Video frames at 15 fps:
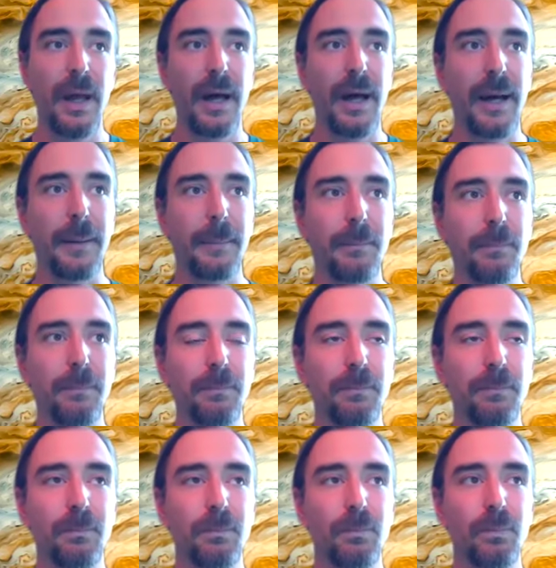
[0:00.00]

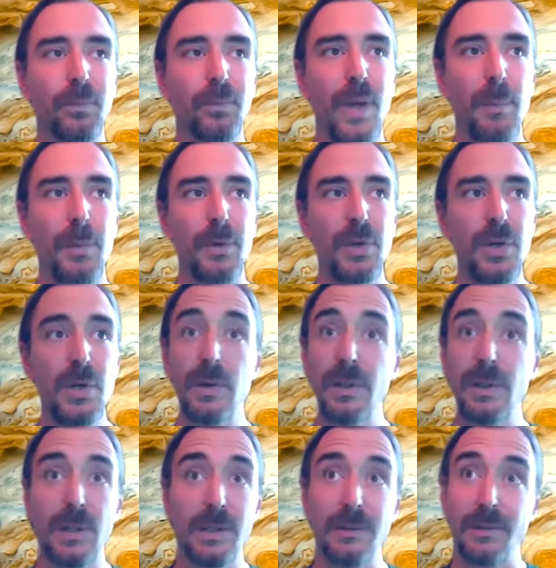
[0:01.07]
Number
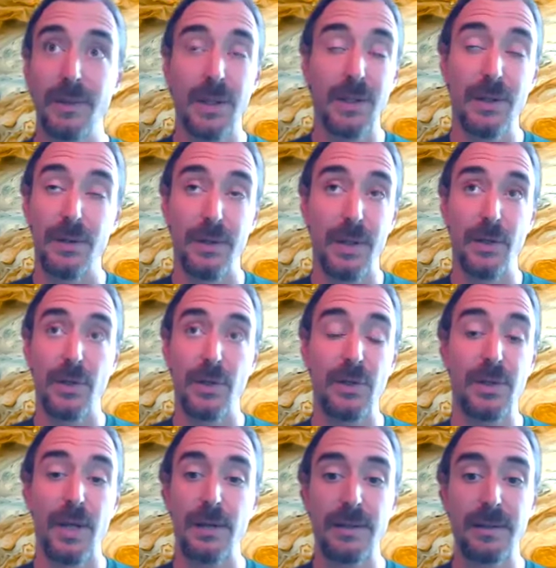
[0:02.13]
two, it
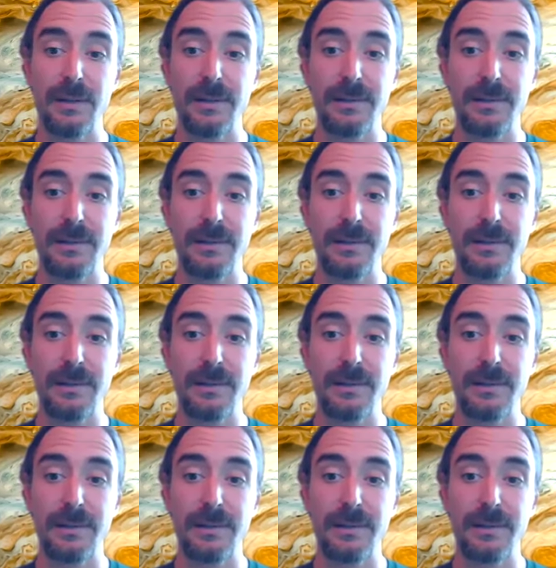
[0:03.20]
just doesn't,